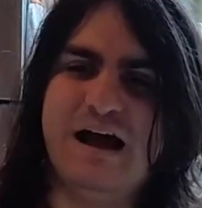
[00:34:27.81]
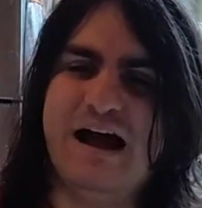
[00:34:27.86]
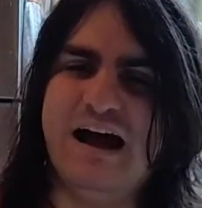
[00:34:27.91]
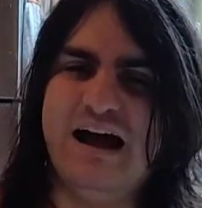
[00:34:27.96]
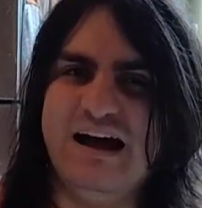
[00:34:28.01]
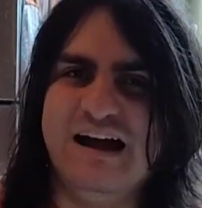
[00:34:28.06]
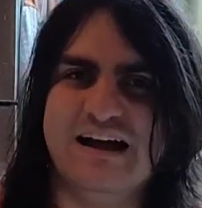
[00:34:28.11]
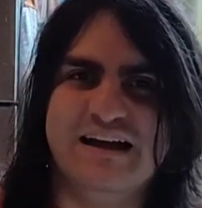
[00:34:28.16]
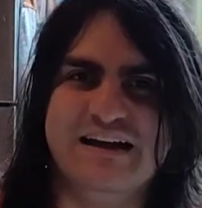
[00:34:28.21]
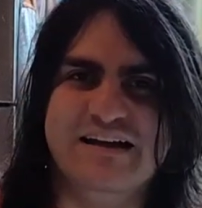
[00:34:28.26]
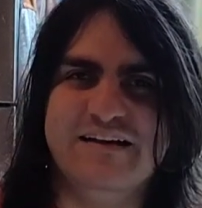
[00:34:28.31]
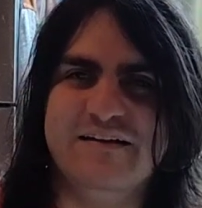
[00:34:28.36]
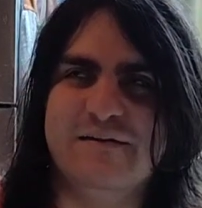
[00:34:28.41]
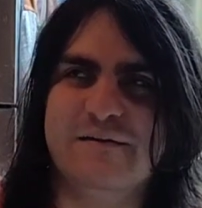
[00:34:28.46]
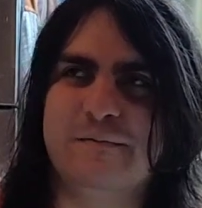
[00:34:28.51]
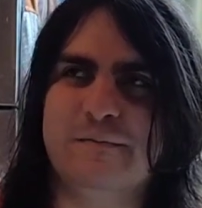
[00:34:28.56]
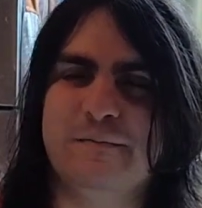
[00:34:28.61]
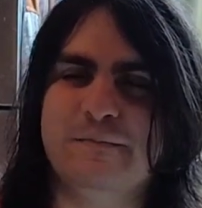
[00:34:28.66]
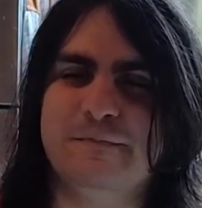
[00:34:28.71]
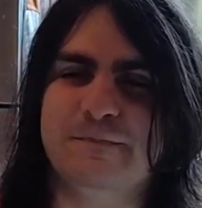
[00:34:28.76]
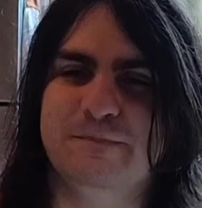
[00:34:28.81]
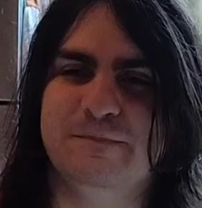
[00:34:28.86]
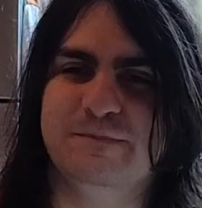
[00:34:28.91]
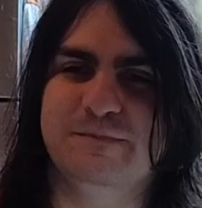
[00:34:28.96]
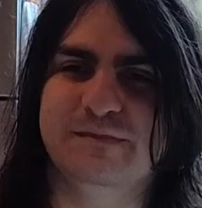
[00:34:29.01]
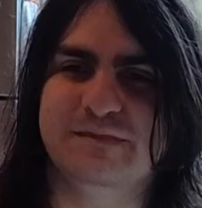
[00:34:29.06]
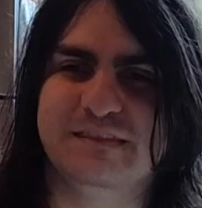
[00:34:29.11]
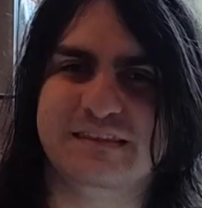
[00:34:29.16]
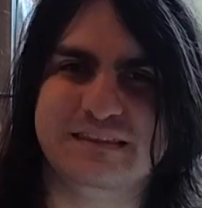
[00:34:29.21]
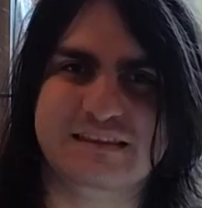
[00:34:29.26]
I
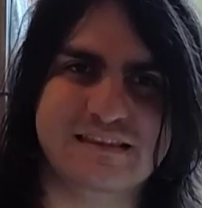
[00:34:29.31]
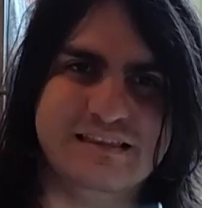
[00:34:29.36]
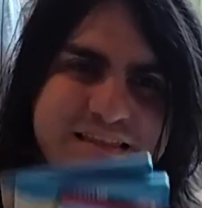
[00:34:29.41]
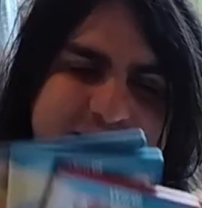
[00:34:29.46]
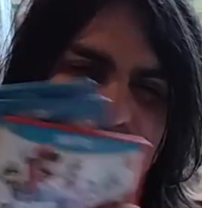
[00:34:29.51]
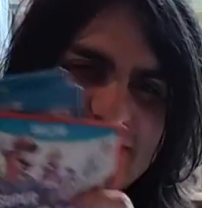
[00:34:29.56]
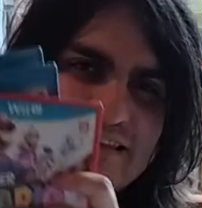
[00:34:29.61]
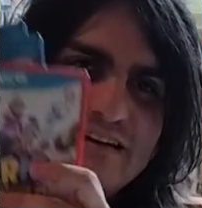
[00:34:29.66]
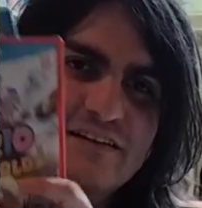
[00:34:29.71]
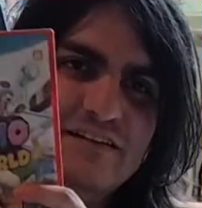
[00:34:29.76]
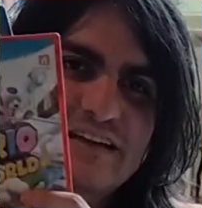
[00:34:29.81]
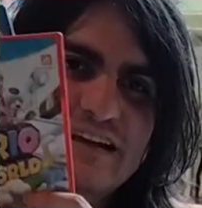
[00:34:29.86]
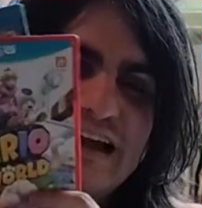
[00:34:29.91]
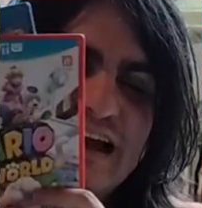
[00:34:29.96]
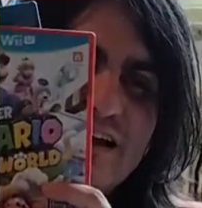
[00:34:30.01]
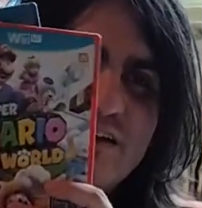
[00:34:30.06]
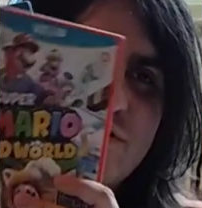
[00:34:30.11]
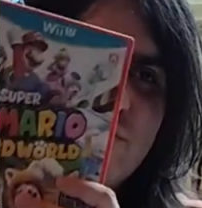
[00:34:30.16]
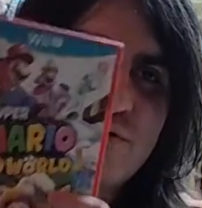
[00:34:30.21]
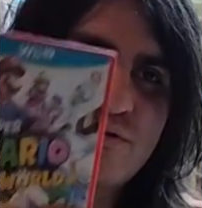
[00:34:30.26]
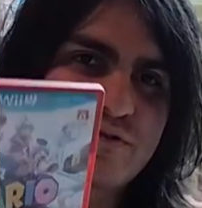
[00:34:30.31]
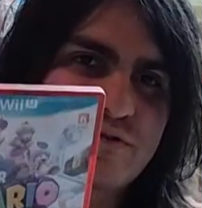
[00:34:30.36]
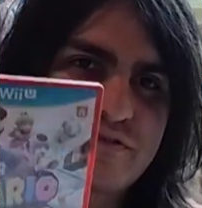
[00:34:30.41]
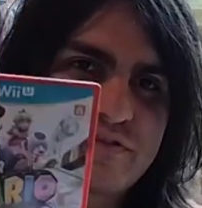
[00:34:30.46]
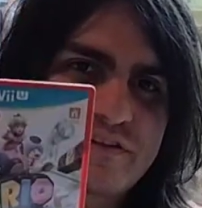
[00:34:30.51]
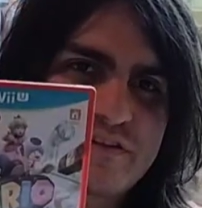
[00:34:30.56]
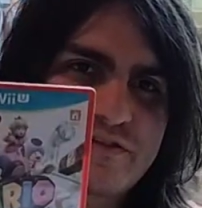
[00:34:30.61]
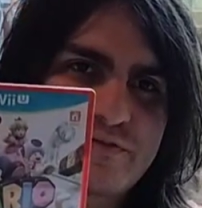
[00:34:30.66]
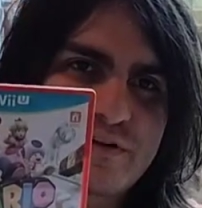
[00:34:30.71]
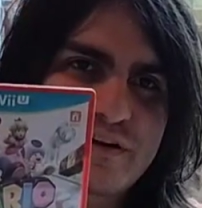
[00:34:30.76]
literally had
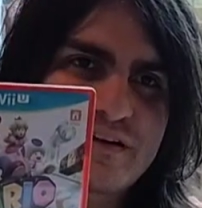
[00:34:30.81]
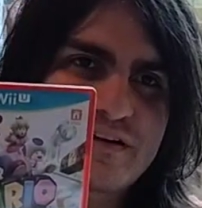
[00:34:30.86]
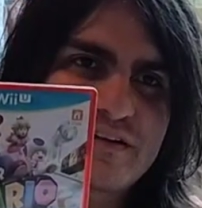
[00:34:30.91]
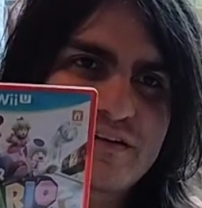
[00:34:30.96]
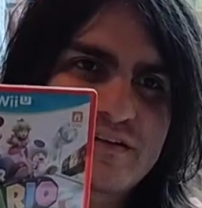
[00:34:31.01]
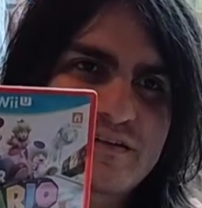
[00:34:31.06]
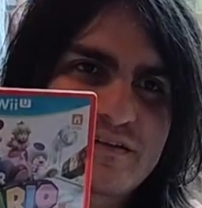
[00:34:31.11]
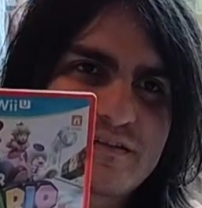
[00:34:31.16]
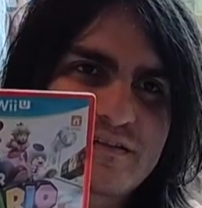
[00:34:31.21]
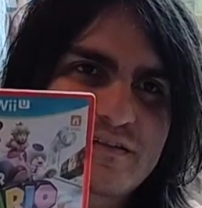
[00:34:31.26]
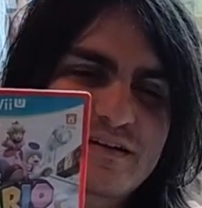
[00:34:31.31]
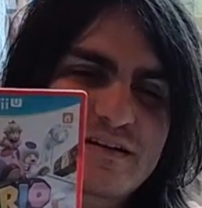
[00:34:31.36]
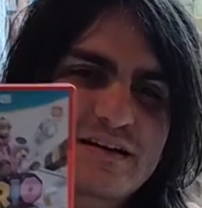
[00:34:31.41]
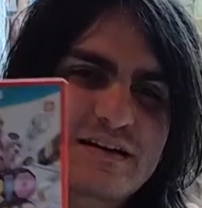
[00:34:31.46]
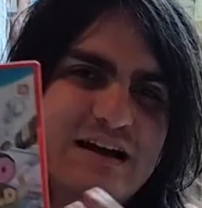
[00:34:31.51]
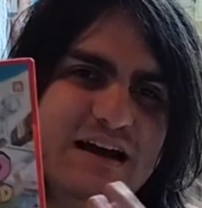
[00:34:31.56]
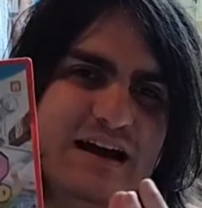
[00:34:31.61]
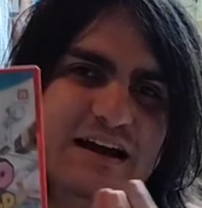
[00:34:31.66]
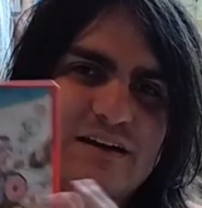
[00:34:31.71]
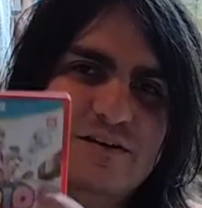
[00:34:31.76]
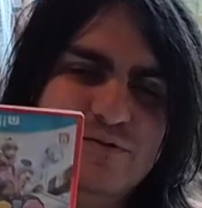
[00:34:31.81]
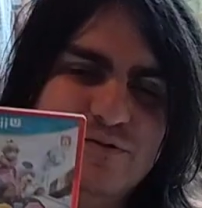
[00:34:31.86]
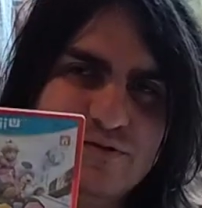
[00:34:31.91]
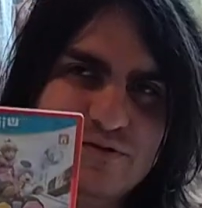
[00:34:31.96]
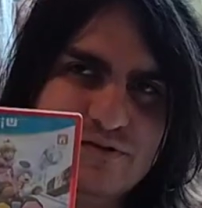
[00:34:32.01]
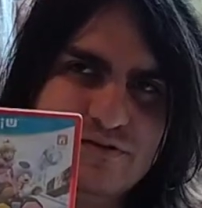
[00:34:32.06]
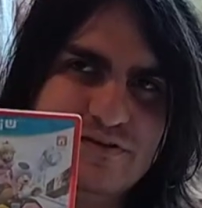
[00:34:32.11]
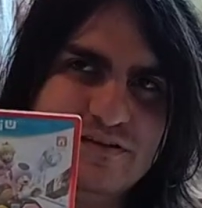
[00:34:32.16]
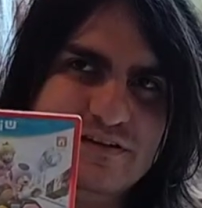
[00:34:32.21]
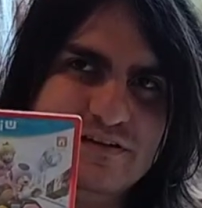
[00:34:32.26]
ordered this, right? I had
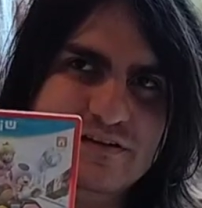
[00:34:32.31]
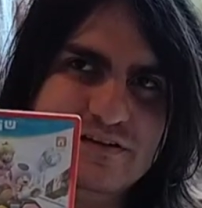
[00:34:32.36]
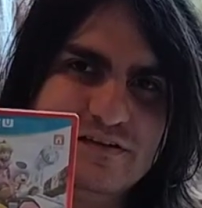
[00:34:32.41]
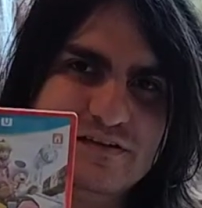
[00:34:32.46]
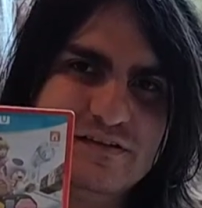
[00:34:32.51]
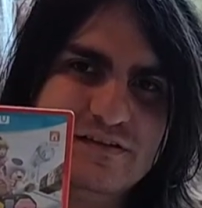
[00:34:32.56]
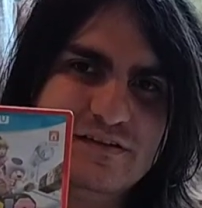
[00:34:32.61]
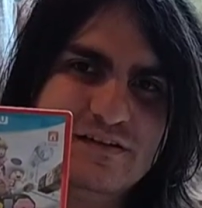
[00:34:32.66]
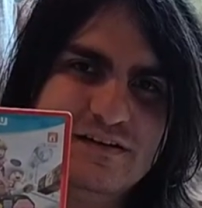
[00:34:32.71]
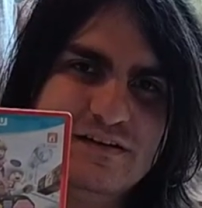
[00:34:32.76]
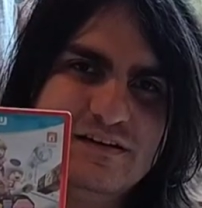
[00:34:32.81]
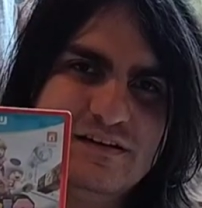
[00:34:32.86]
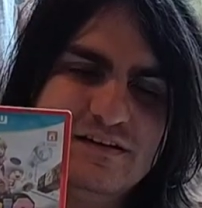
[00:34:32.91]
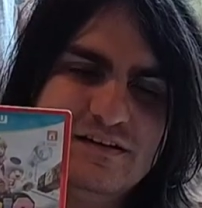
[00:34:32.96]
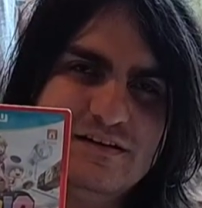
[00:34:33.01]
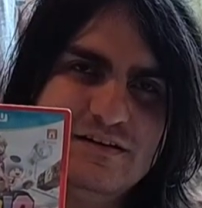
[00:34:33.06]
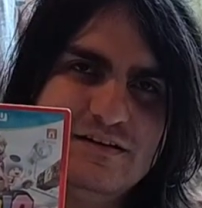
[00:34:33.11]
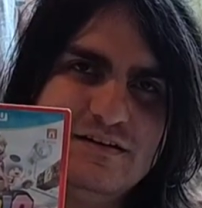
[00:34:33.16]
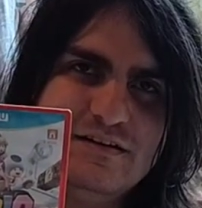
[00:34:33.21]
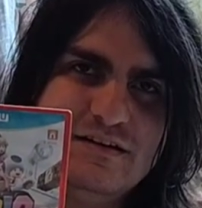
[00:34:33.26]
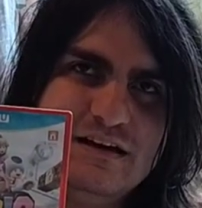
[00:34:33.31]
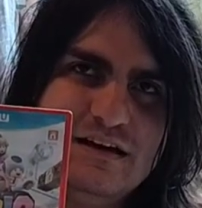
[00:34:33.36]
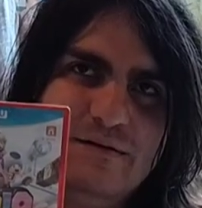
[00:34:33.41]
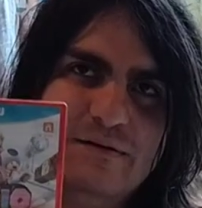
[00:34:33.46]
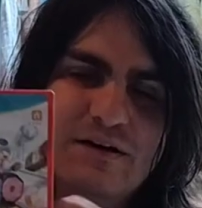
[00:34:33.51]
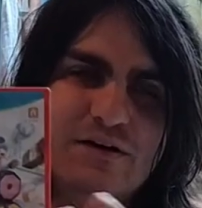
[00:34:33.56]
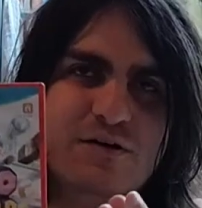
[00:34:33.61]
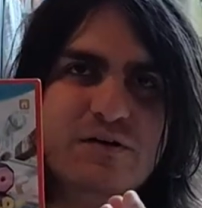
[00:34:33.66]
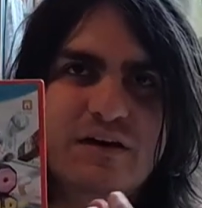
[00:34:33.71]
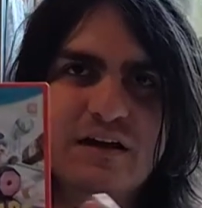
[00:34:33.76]
ordered this, and
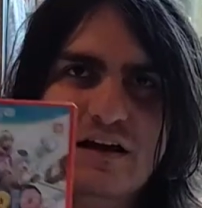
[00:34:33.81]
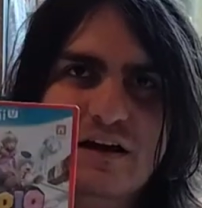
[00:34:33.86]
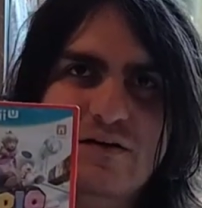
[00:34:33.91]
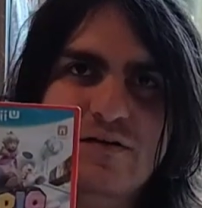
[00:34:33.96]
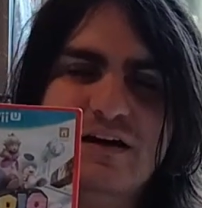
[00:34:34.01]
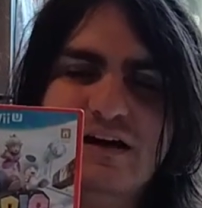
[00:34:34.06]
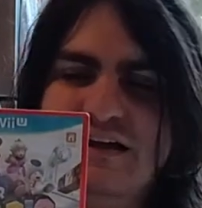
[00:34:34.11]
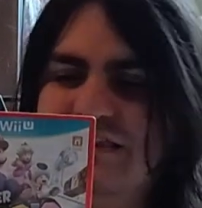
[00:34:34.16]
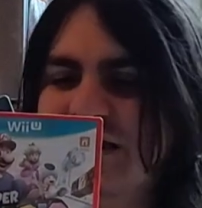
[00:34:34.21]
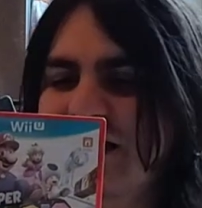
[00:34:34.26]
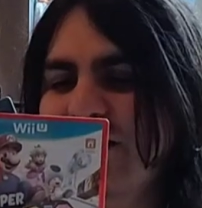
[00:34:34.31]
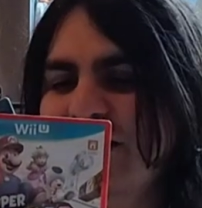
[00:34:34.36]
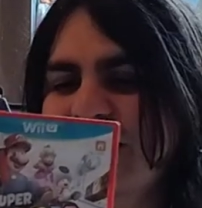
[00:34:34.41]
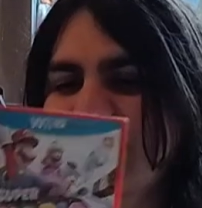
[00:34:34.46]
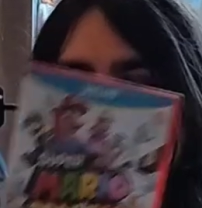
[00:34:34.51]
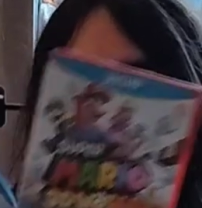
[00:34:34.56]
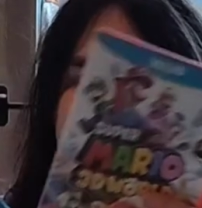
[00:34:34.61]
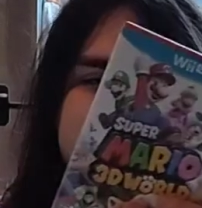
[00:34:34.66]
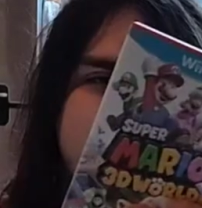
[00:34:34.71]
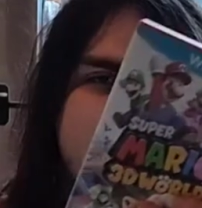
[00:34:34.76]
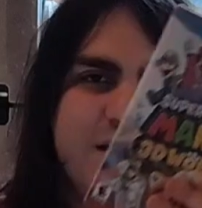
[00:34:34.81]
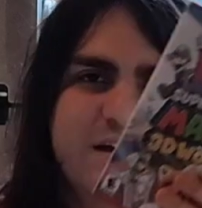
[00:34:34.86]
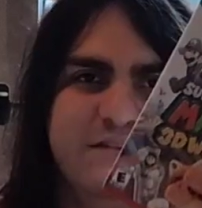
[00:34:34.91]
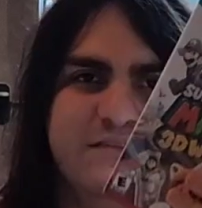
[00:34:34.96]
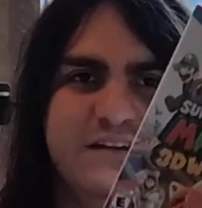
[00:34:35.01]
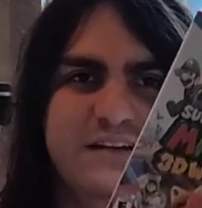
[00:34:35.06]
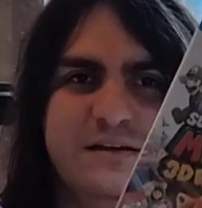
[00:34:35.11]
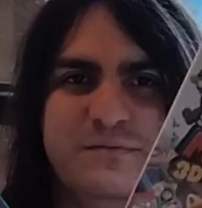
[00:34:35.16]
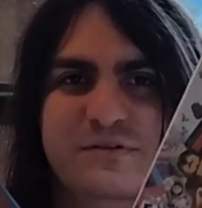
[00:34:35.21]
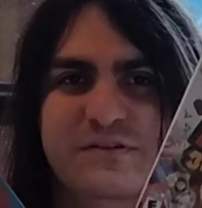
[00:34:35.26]
I'm like, okay, all right, now I have
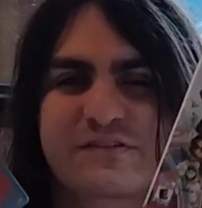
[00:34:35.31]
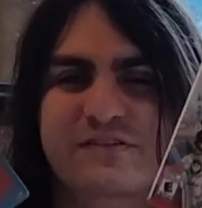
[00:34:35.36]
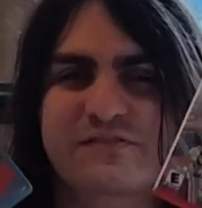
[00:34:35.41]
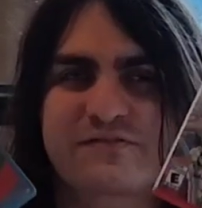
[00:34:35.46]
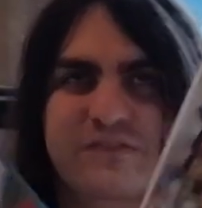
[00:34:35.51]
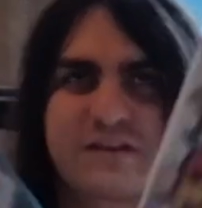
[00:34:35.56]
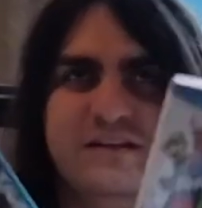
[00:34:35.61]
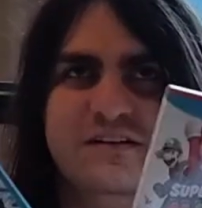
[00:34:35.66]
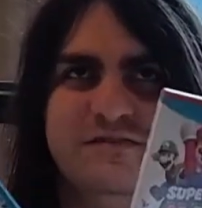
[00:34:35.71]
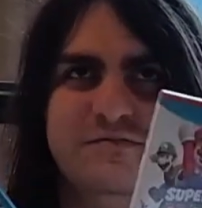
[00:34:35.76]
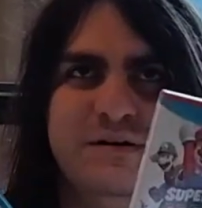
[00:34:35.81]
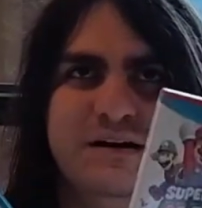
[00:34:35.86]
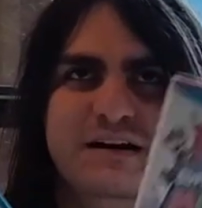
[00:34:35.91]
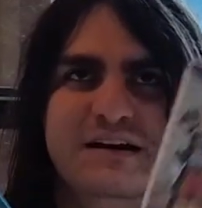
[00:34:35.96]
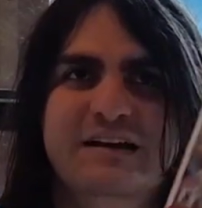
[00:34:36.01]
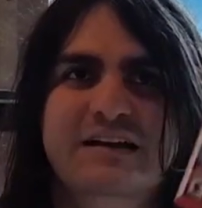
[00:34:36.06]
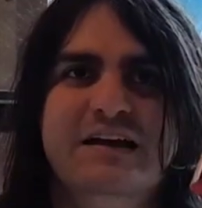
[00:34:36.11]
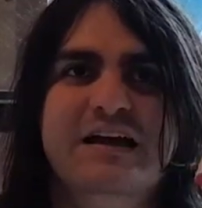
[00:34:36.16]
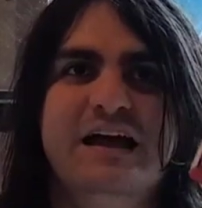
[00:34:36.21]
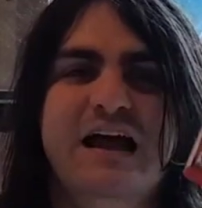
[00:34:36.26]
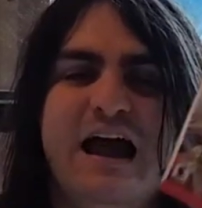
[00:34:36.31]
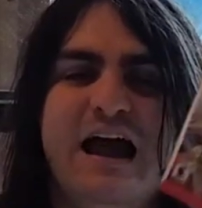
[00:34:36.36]
the game, because a friend of mine